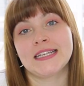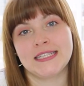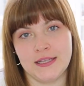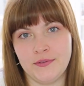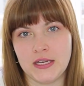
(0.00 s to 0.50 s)

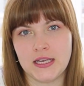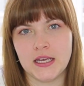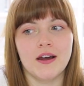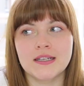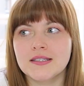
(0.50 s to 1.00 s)
activity.
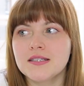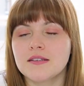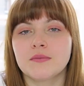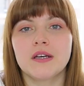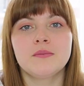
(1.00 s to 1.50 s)
Honestly,
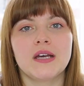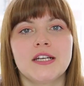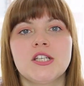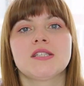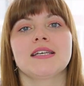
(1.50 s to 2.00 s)
sometimes
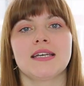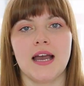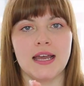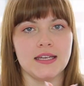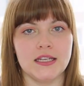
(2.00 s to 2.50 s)
I just like,
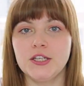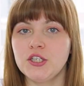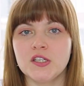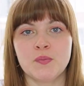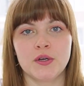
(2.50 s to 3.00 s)
I need a
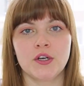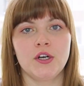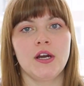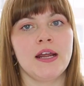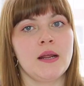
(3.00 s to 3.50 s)

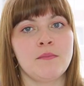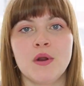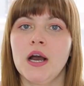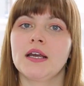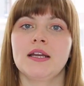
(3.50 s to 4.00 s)
cheeseburger and I'm
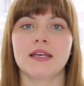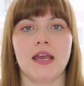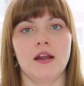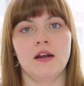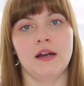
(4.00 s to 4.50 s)
not gonna
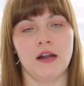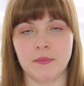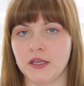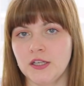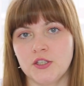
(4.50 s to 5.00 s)
care and
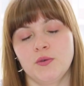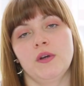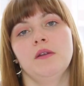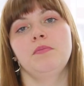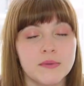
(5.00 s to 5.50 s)
I'm gonna do
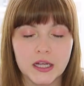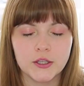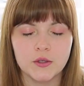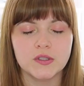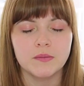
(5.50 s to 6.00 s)
it. I'm
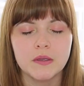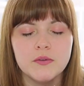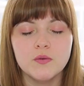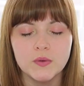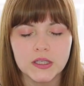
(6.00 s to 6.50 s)
telling you, sometimes
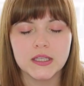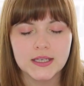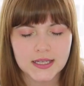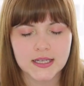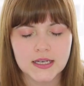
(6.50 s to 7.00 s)
you really
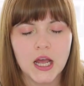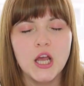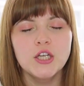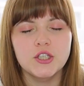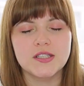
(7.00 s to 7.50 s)
need
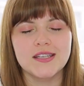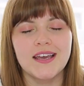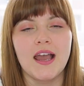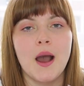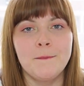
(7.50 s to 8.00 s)
just
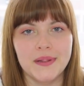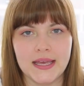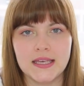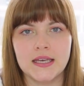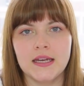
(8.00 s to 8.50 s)
like a
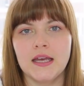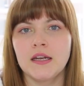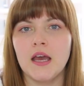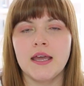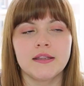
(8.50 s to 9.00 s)
blanket
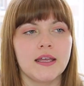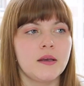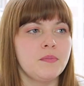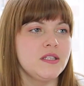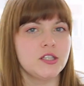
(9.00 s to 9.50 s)
and, and like
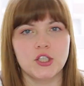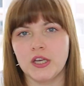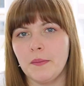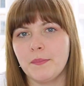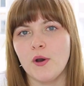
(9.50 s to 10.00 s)
a piece of
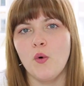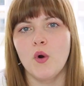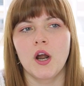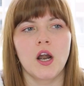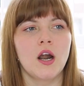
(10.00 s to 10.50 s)
chip
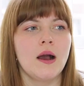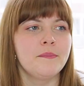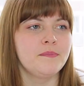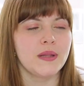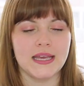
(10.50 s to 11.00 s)
or
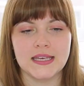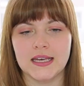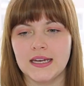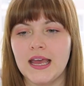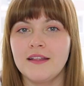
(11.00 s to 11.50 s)
a
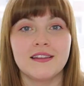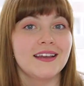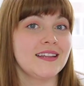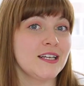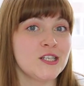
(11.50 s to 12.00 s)
blanket and
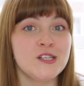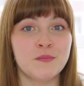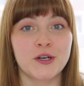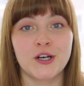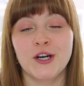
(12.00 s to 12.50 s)
like that
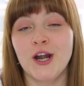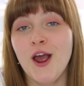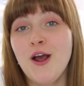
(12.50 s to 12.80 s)
cheeseburger